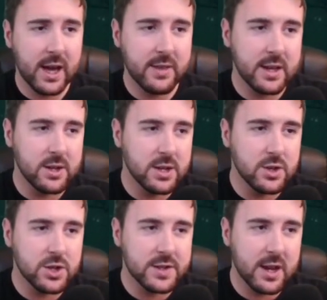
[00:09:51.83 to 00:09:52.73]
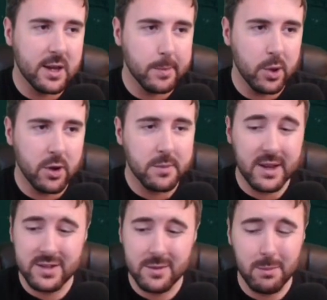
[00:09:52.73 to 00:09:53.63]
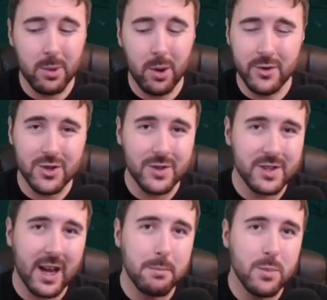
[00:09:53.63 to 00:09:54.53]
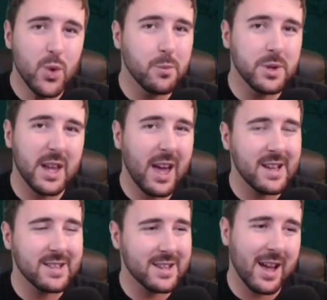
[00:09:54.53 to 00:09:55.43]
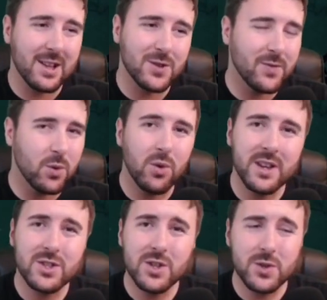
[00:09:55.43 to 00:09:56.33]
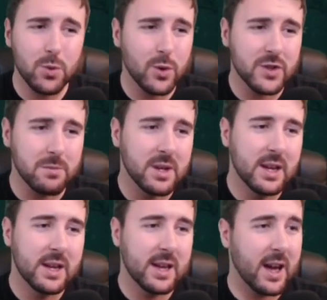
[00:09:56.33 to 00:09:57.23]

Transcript: and then your ninjas getting blocked makes them blodgers at movement eight and edge four. It's just awesome.